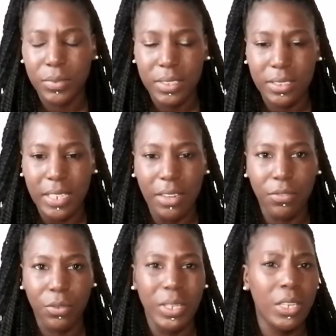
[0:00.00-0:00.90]

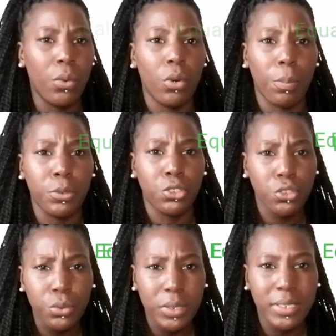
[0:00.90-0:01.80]
stand for equal
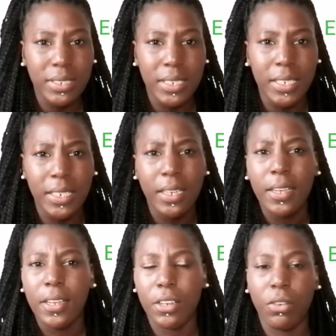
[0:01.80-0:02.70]
opportunity?
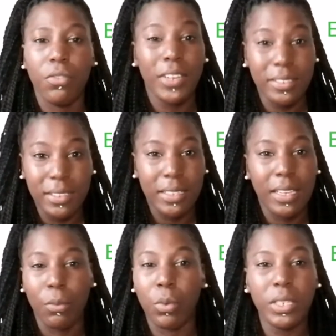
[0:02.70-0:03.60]
Things like
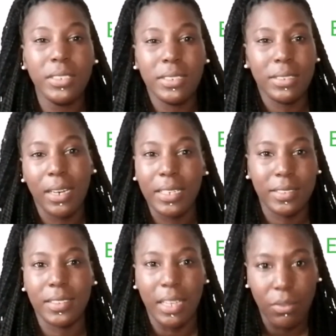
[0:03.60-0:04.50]
that. What is it that I
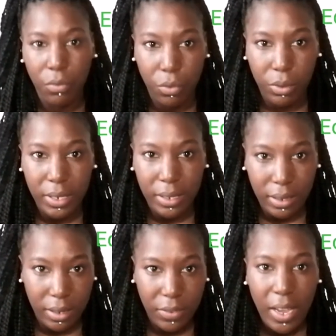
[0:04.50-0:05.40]
stand for in
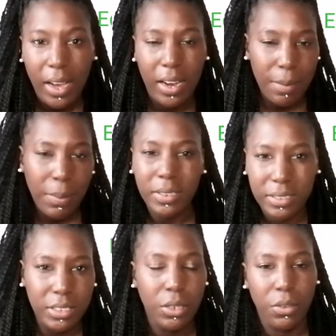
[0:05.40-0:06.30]
life? I
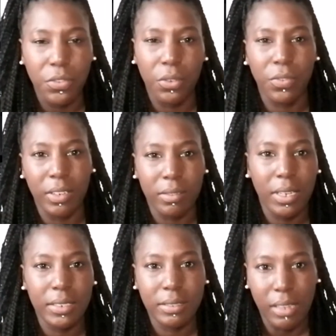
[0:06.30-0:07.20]
personally know a few things that
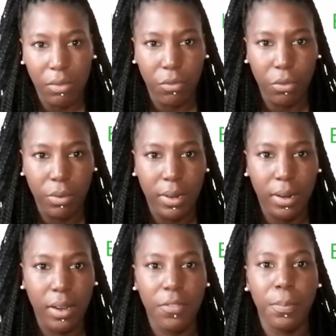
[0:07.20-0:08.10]
I stand for in
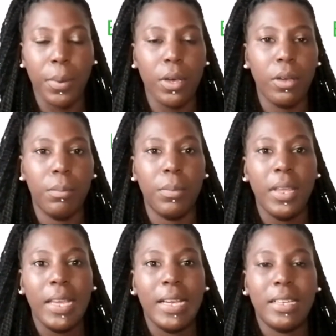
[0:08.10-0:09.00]
life, but
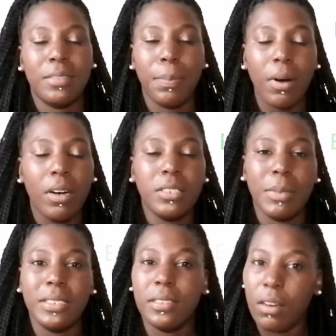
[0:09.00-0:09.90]
as part of
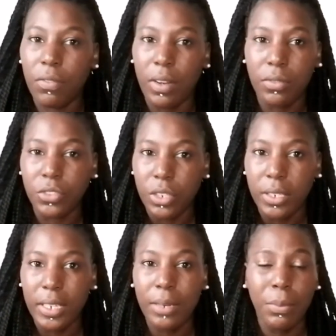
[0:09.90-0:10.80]
my self-love
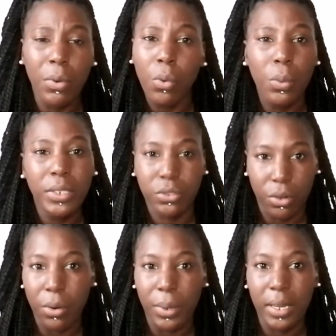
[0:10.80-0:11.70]
journey, we're always
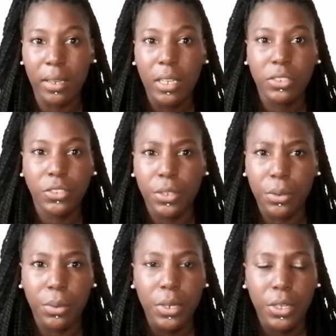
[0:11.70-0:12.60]
growing.
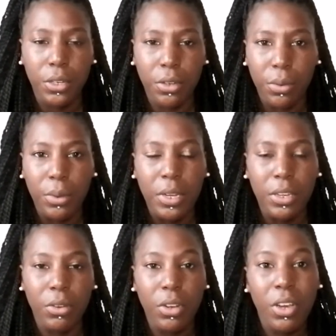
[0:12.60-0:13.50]
So,
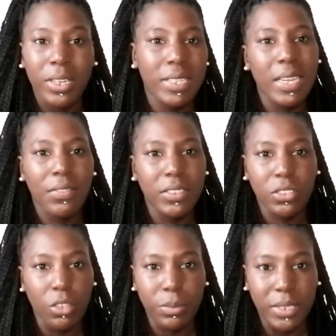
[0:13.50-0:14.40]
your learning never
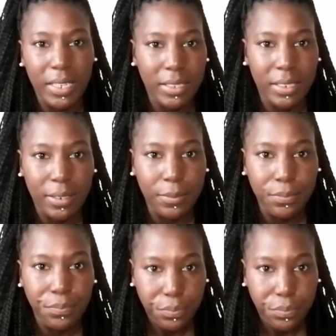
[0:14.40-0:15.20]
stops ending.